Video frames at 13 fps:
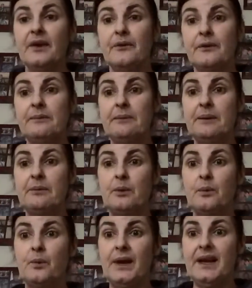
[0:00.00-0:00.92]
Remember,
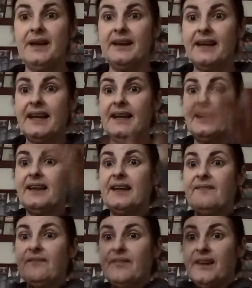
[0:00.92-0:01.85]
wind can
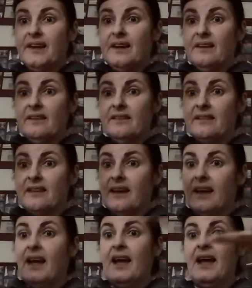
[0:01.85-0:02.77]
lift things
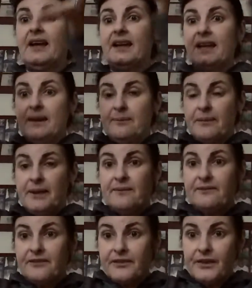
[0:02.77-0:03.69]
and keep them
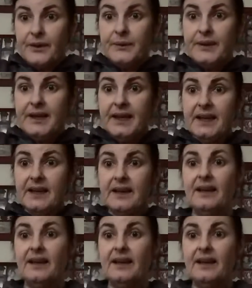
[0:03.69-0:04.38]
floating.